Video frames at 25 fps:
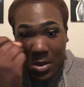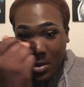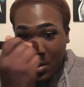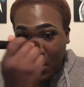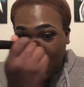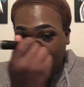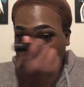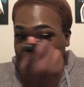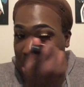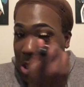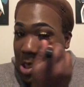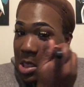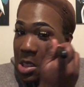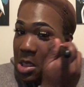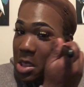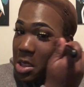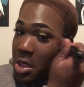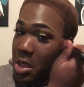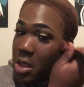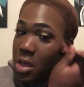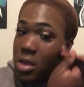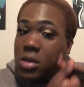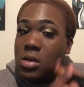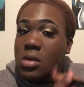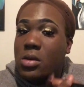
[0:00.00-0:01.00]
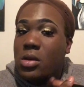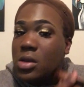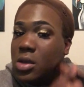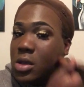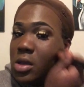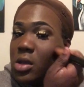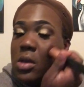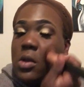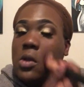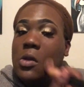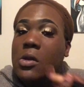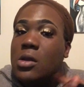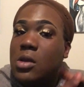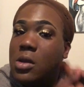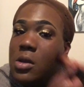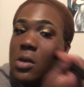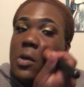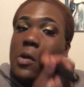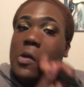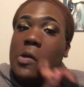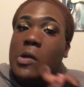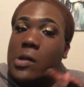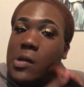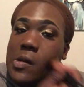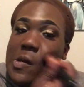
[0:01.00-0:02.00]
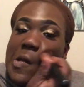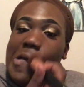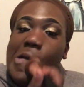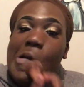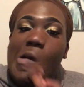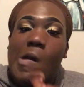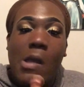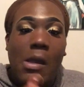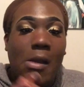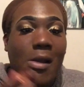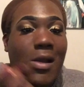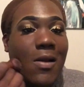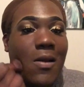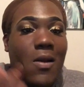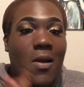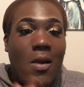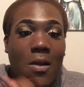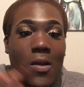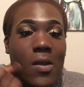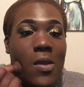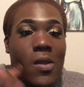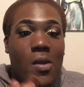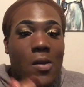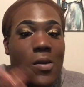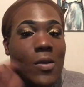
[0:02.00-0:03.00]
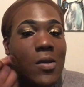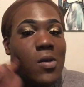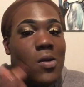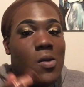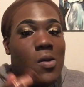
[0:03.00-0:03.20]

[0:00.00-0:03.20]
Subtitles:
I'm just going to keep blending that on in.